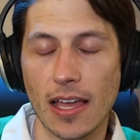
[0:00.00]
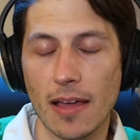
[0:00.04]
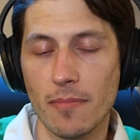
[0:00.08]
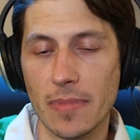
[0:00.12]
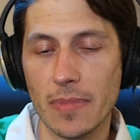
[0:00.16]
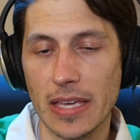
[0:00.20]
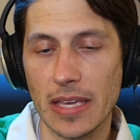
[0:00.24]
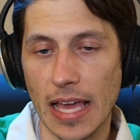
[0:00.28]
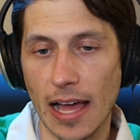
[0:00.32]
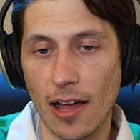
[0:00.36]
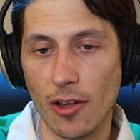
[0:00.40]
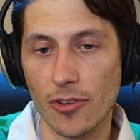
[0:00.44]

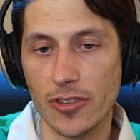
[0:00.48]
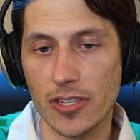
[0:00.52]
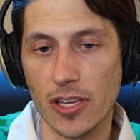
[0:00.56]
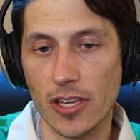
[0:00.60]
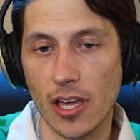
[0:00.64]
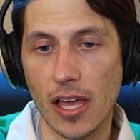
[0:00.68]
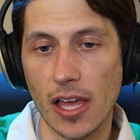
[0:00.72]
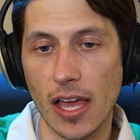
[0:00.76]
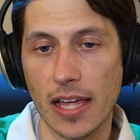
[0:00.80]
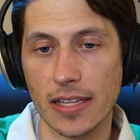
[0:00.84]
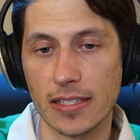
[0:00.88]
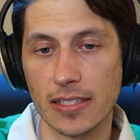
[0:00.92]
Me
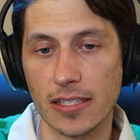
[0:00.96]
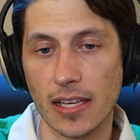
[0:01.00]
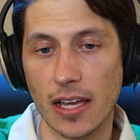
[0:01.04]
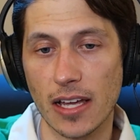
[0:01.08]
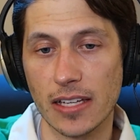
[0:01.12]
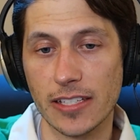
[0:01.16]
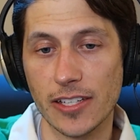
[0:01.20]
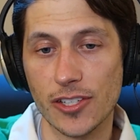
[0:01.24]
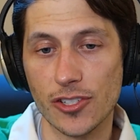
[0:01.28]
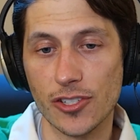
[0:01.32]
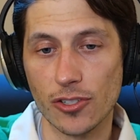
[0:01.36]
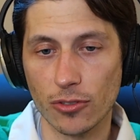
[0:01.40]
out at
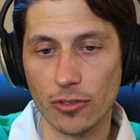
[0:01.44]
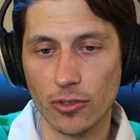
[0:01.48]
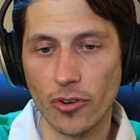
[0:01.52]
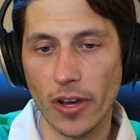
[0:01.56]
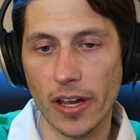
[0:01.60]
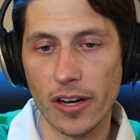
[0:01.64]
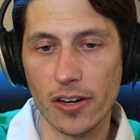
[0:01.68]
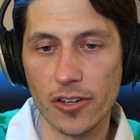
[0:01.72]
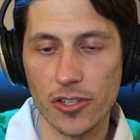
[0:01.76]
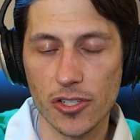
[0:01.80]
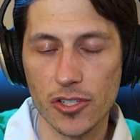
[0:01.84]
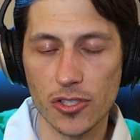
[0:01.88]
Digital
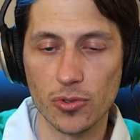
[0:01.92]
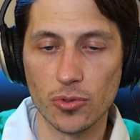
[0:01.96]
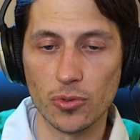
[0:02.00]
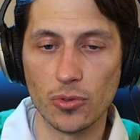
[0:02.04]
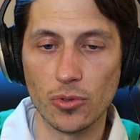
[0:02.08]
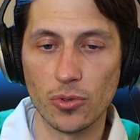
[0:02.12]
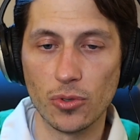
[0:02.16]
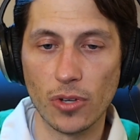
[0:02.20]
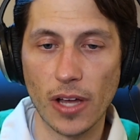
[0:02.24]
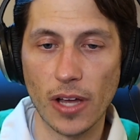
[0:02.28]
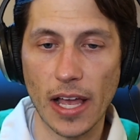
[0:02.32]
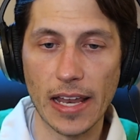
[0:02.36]
Creators
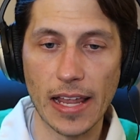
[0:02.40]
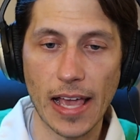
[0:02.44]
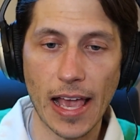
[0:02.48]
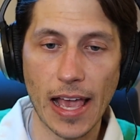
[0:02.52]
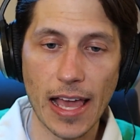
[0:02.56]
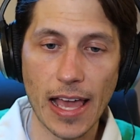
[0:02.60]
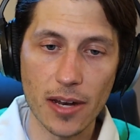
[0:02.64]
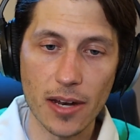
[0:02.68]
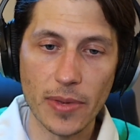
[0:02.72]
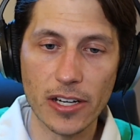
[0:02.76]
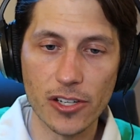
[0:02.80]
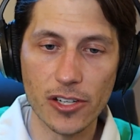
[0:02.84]
School and
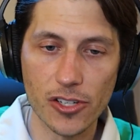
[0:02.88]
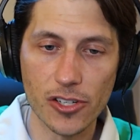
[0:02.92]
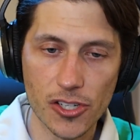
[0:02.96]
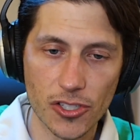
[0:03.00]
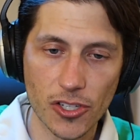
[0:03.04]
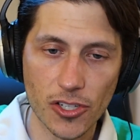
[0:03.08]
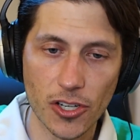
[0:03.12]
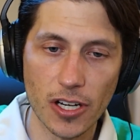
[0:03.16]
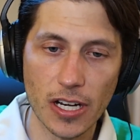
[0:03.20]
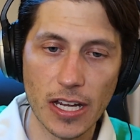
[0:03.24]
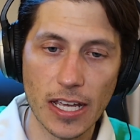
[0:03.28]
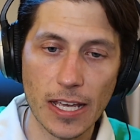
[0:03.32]

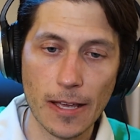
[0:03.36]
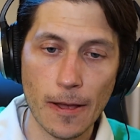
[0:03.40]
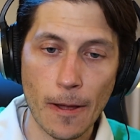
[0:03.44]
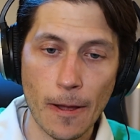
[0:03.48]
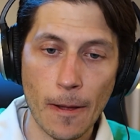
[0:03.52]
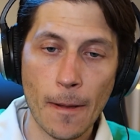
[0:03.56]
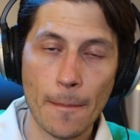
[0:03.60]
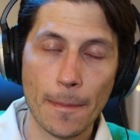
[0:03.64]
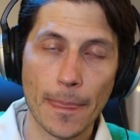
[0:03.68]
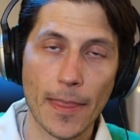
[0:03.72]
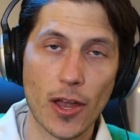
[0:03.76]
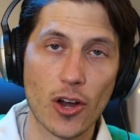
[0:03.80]
Animators Journey
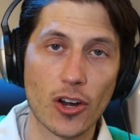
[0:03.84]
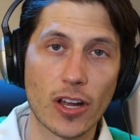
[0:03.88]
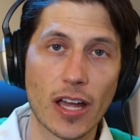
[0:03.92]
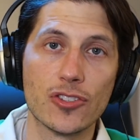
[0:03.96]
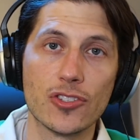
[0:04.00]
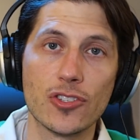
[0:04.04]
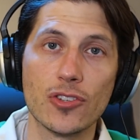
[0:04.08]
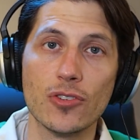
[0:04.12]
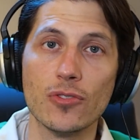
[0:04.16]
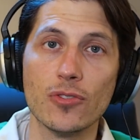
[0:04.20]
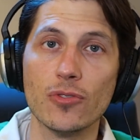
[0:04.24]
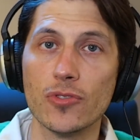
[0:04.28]
are the
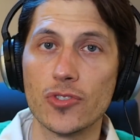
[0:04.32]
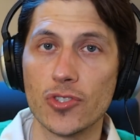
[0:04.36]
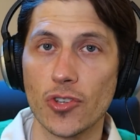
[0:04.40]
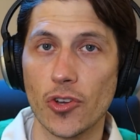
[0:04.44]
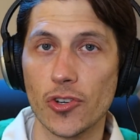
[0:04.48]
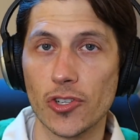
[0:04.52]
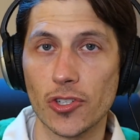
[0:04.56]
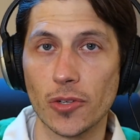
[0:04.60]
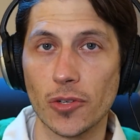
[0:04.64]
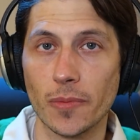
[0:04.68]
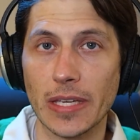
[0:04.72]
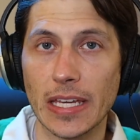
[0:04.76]
2
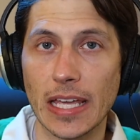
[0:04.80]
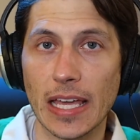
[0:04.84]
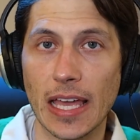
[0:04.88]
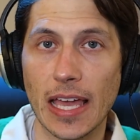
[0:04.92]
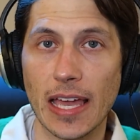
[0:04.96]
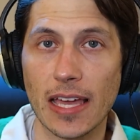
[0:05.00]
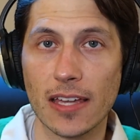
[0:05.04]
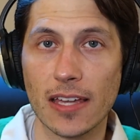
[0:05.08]
social media